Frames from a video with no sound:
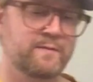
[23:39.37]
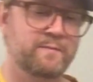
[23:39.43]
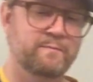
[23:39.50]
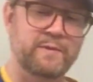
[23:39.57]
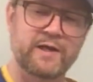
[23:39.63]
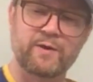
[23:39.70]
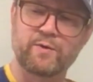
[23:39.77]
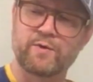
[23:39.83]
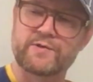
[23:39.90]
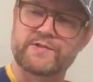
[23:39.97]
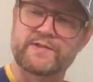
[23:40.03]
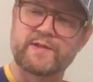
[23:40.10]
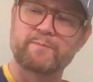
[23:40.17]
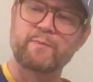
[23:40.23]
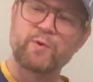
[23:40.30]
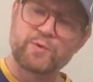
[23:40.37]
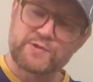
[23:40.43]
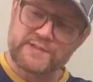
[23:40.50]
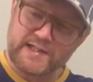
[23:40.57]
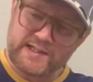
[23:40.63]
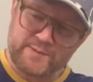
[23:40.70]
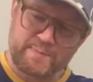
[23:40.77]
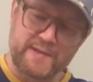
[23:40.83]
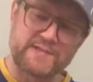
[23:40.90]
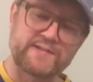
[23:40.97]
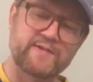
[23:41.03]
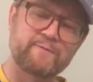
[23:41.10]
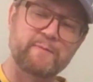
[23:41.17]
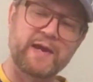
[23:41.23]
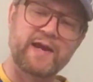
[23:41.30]
Because the most
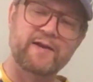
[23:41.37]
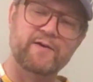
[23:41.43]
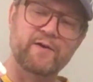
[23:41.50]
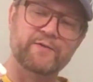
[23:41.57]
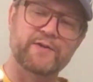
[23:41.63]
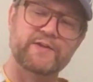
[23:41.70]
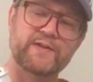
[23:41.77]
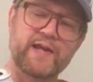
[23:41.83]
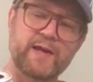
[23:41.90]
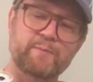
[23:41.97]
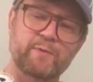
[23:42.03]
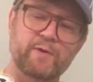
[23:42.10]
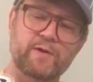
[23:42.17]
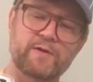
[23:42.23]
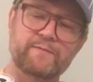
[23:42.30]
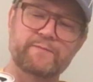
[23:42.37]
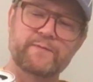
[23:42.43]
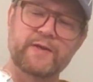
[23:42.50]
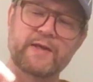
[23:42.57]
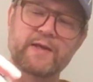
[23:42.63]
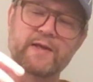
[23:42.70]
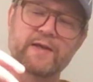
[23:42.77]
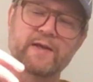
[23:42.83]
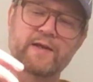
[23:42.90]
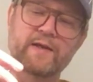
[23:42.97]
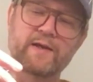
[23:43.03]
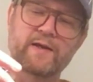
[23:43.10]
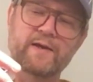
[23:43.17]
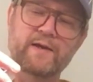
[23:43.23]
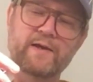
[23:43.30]
expensive beer on the table,
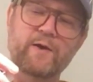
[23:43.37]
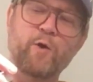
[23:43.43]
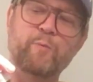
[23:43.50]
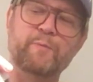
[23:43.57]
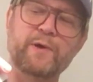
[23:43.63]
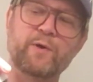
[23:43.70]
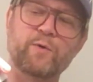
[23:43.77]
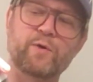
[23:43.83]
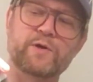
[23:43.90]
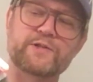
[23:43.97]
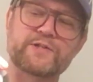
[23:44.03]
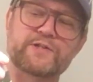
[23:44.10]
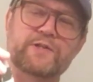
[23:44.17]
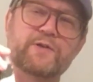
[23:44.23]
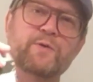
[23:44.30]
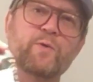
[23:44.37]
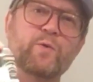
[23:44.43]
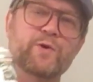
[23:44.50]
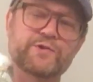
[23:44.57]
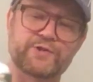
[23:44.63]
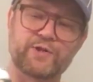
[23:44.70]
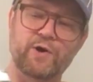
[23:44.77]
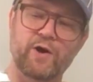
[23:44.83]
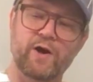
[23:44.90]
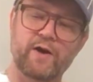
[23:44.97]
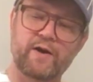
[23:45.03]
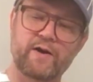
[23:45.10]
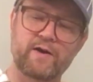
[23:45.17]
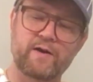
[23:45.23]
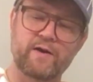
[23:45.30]
Oppigårds
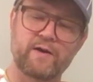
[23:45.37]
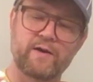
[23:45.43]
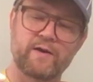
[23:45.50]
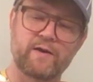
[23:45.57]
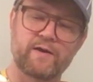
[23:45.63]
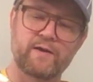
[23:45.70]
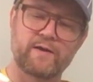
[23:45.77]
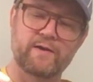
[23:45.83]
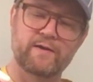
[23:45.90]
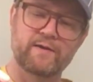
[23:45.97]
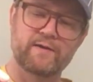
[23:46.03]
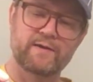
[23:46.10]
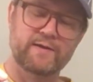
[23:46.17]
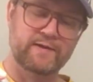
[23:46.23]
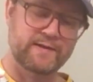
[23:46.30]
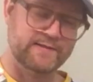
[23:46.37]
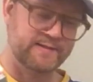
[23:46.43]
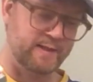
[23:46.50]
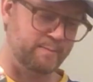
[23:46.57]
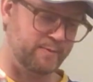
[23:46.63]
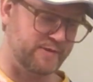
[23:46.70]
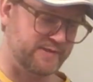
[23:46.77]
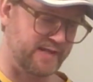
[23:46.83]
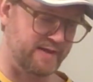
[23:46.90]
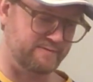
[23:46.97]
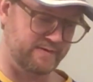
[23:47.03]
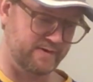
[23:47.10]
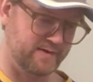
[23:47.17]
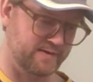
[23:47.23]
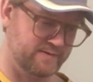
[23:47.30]
Åsgarn, is number
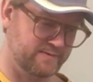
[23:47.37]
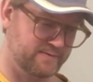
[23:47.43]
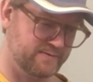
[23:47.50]
7.